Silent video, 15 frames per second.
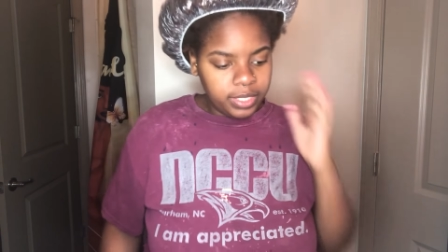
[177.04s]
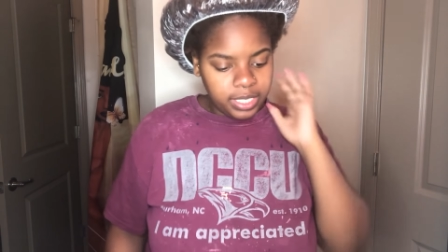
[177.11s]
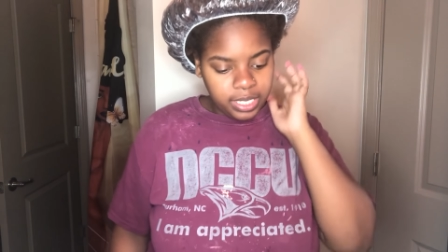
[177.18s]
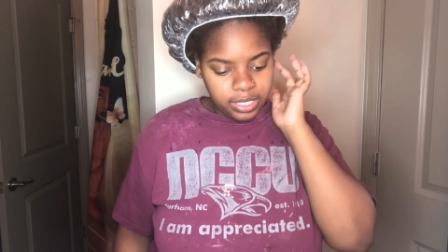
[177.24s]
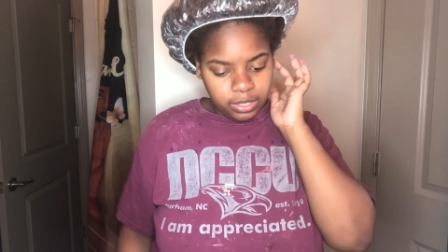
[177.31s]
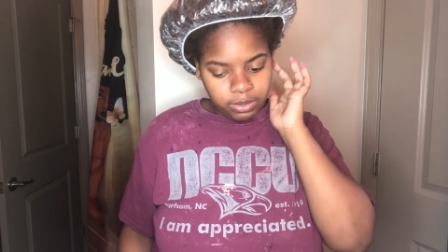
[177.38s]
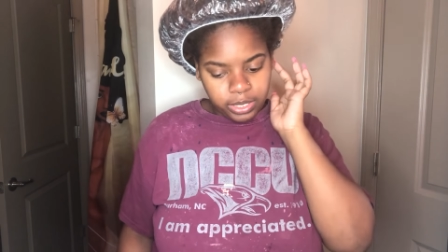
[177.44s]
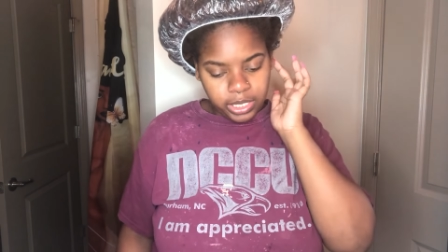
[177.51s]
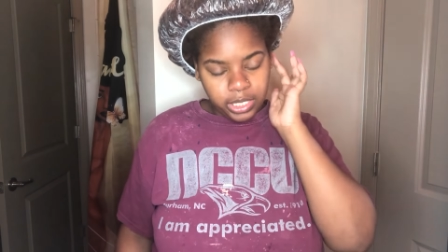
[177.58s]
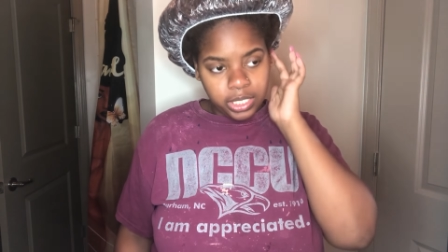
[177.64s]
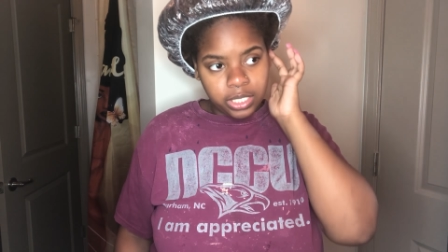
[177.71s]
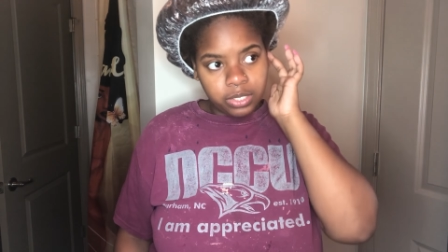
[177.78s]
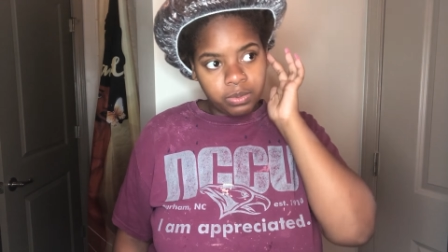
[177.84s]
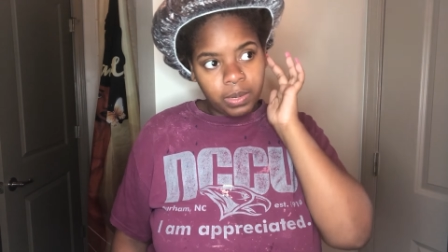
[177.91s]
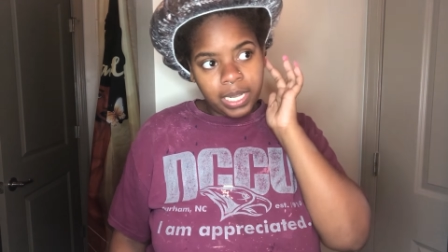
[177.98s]
This was
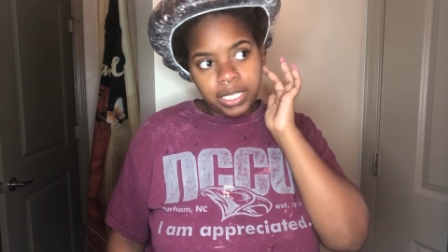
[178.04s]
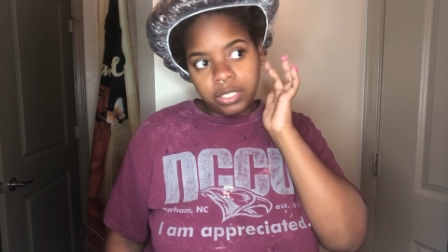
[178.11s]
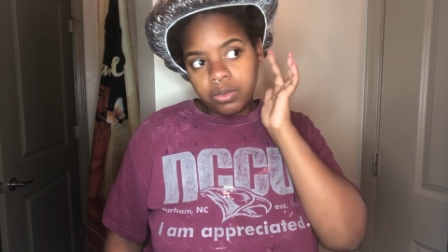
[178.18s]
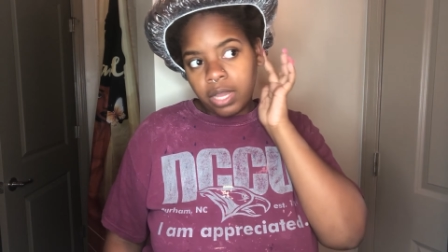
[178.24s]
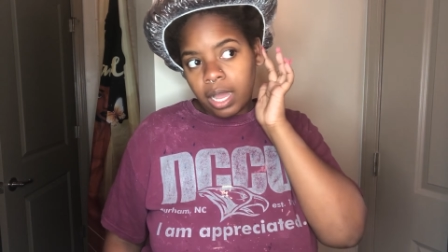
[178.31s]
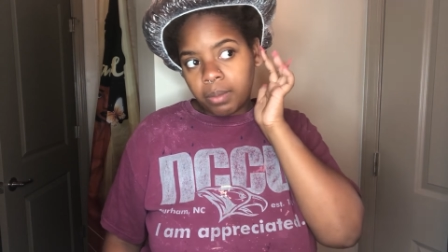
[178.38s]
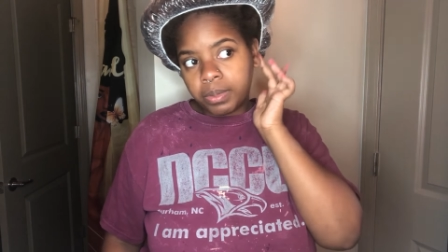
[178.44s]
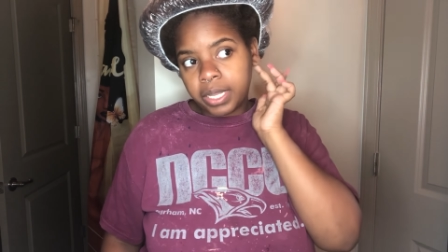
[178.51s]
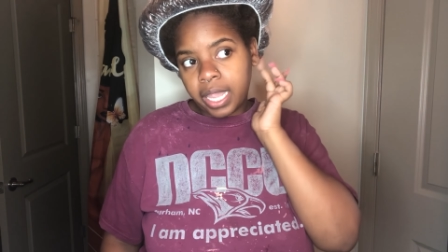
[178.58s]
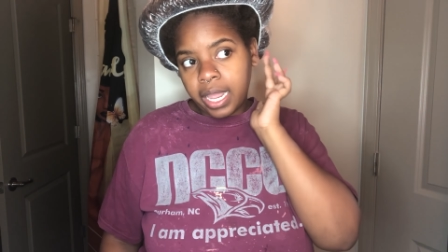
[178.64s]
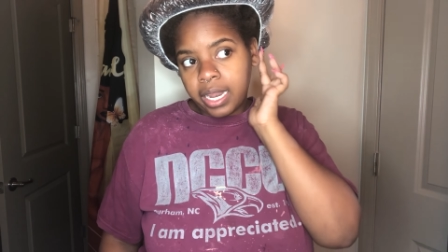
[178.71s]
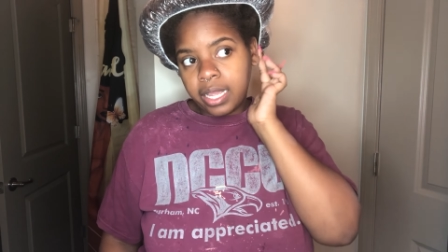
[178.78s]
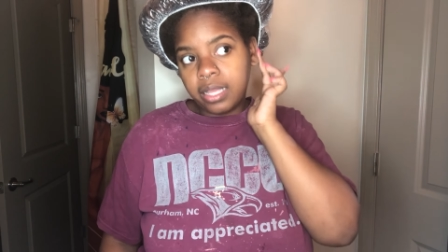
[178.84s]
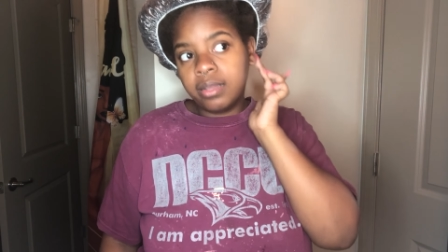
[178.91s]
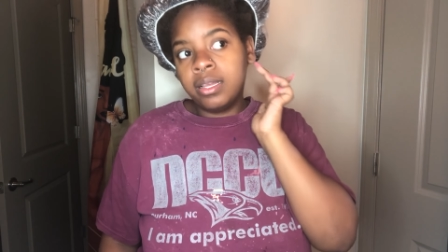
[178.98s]
just way too
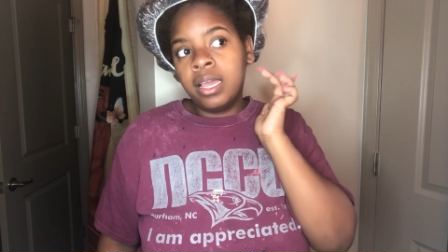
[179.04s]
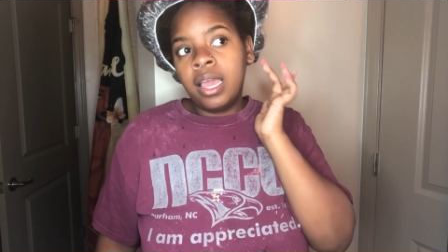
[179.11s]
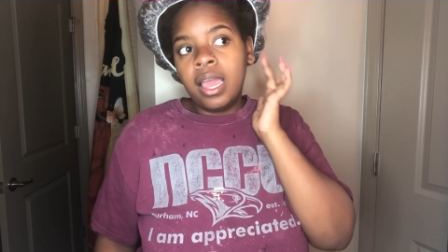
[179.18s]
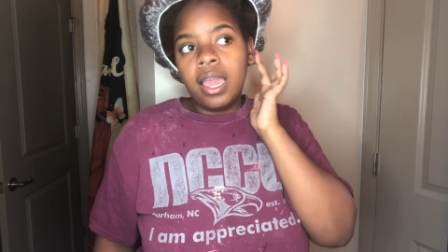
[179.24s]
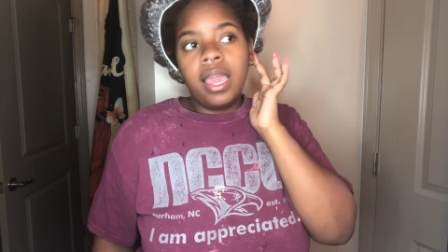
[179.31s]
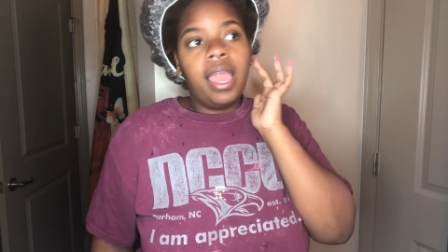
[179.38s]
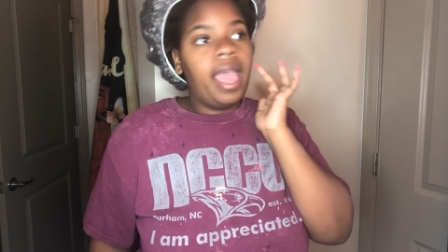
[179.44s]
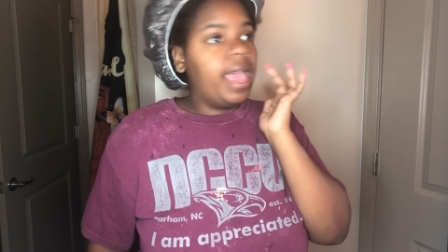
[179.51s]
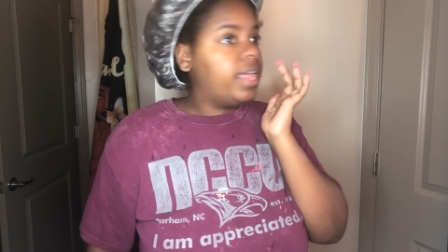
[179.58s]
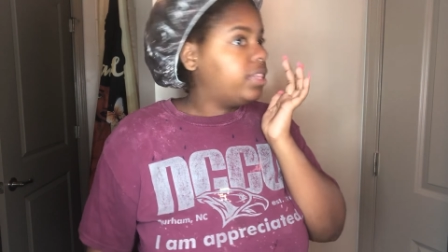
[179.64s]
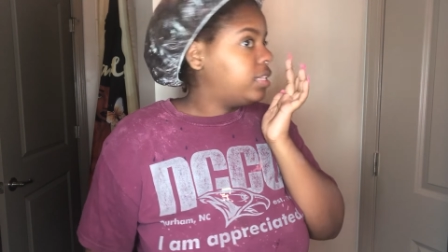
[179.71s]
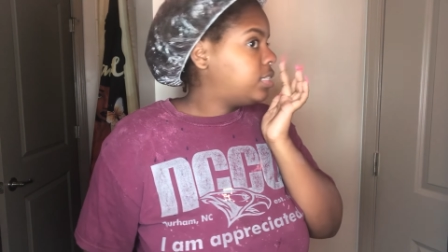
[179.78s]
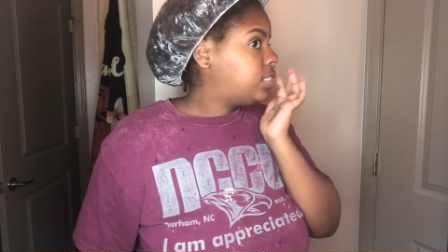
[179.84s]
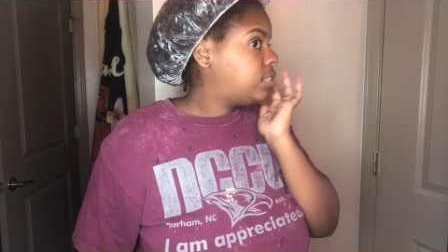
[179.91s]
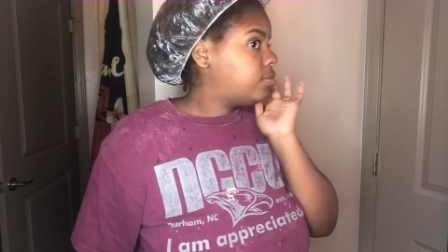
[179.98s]
complicated and
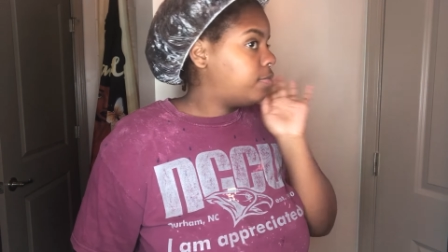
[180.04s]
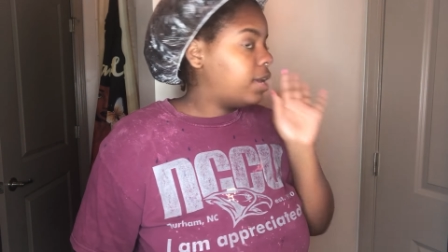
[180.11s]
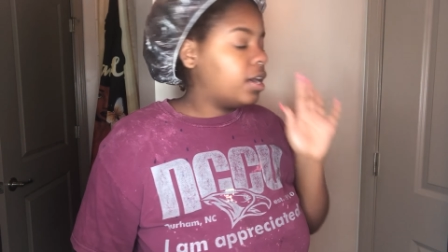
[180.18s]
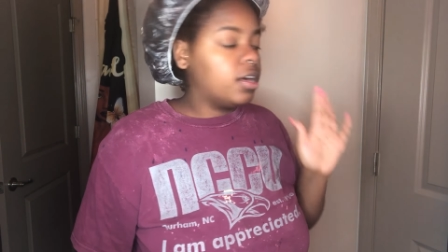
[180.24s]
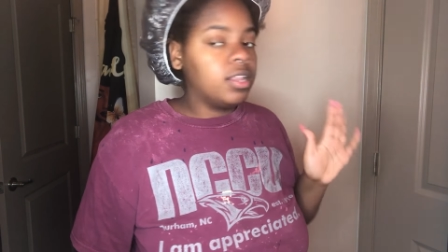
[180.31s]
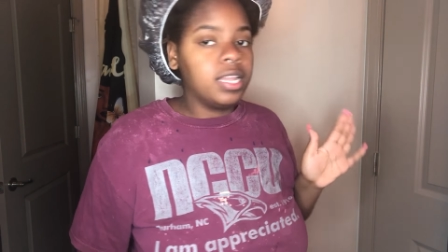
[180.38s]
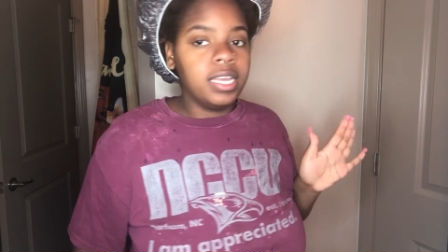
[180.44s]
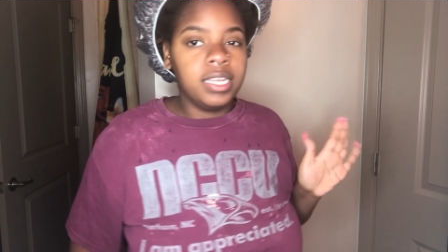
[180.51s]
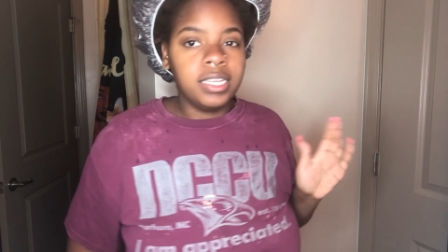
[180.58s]
the smell